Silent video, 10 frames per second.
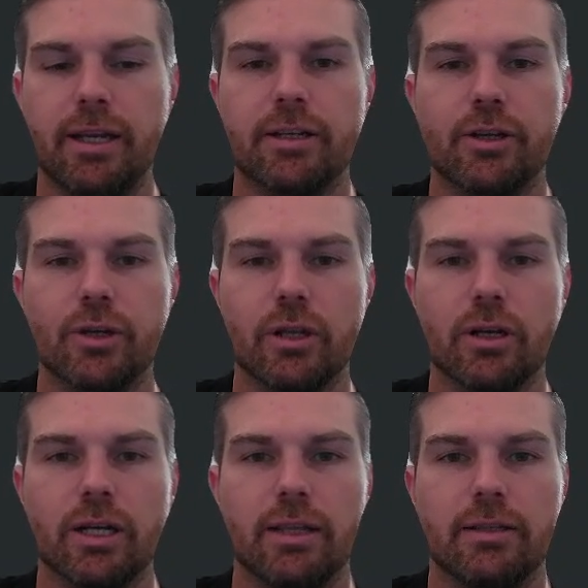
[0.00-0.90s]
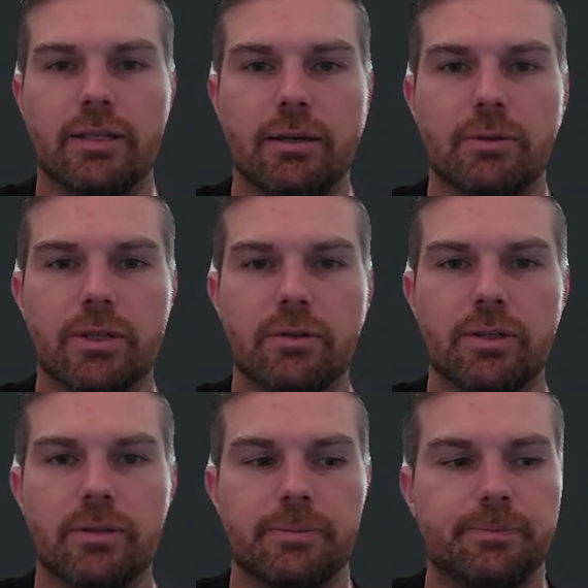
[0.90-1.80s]
and good luck at the tables out
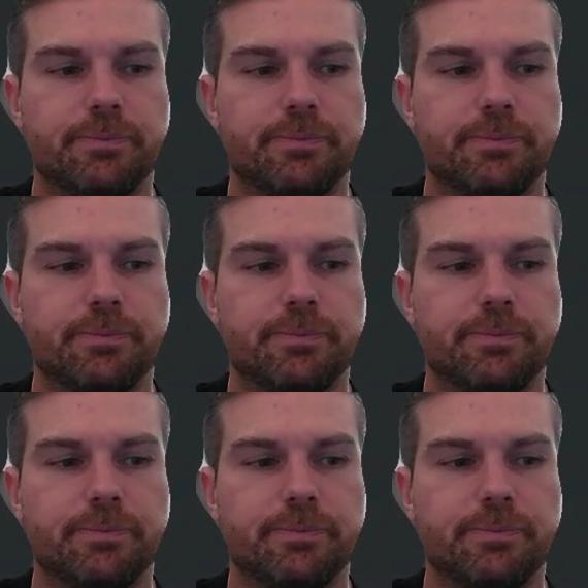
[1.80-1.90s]
there.